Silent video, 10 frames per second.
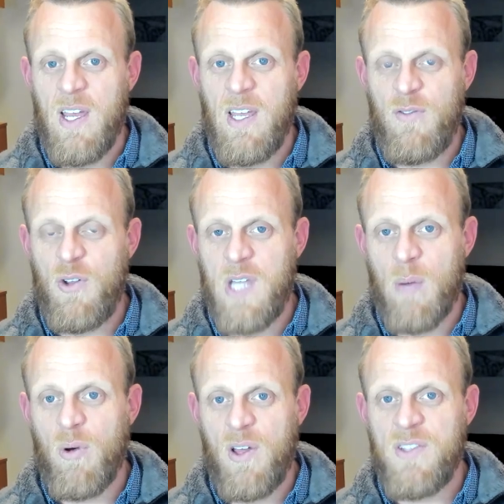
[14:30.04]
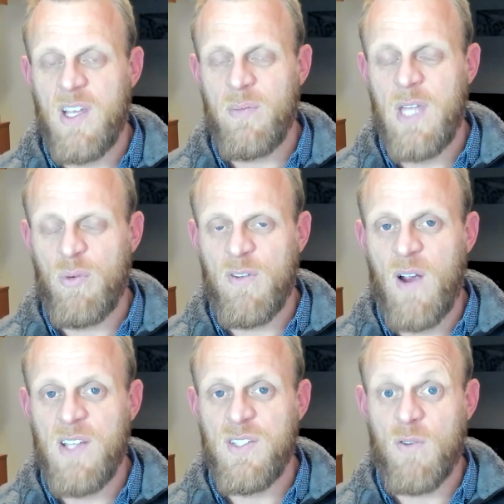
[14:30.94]
If you double the number of
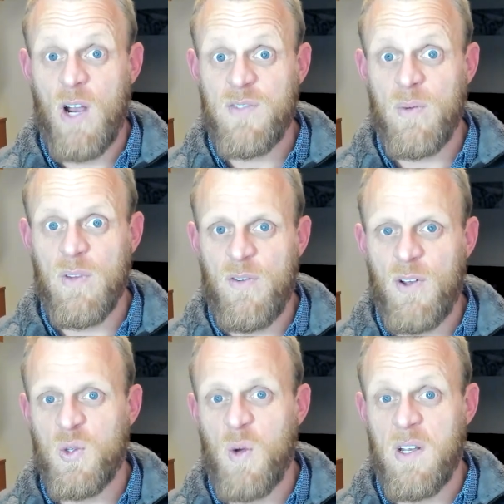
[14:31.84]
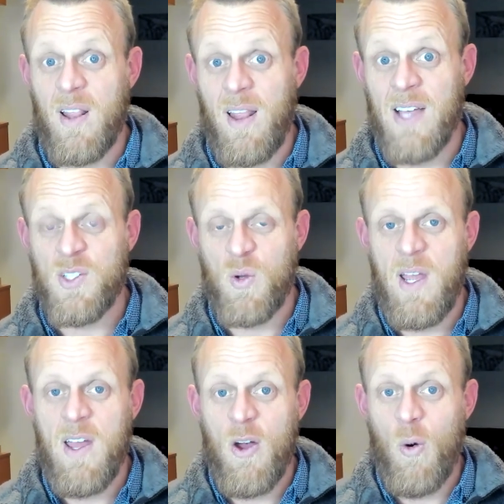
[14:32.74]
grains of rice from the first square to the last
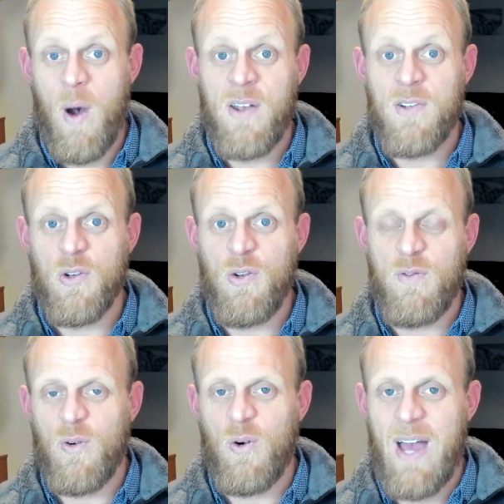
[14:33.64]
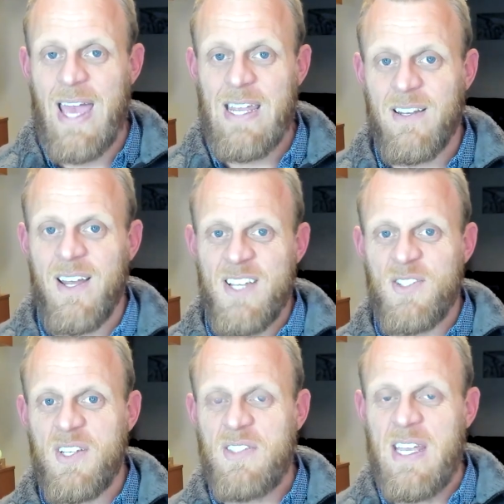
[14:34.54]
square, 1, 2, 4, 8,
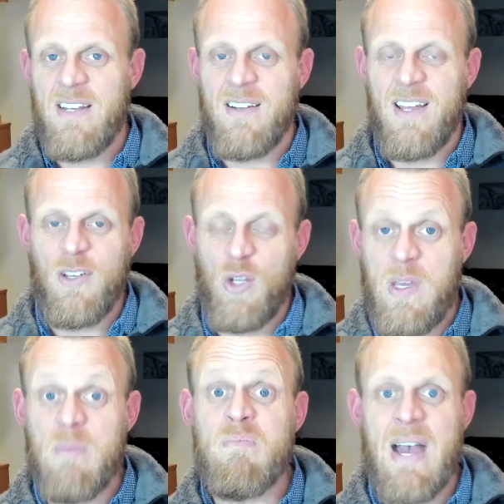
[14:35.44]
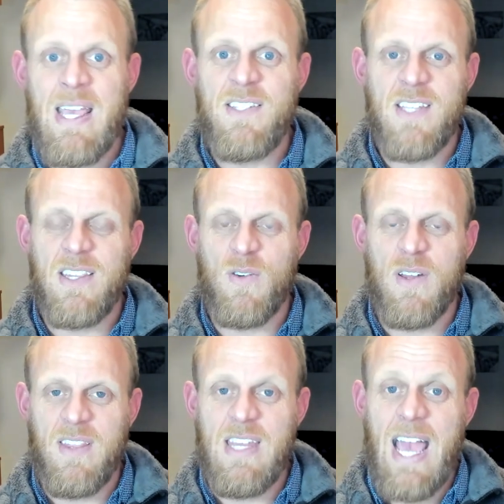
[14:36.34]
16, you'd be amazed at the,
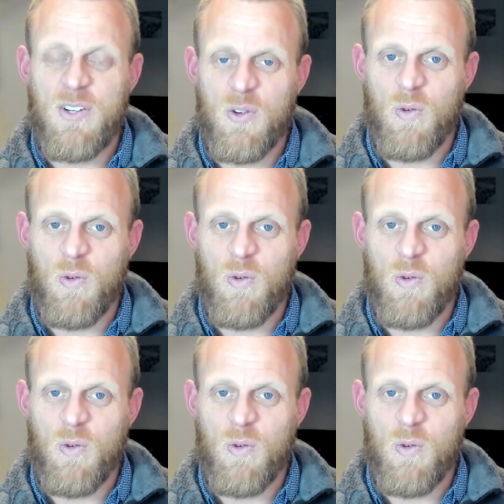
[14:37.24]
the actual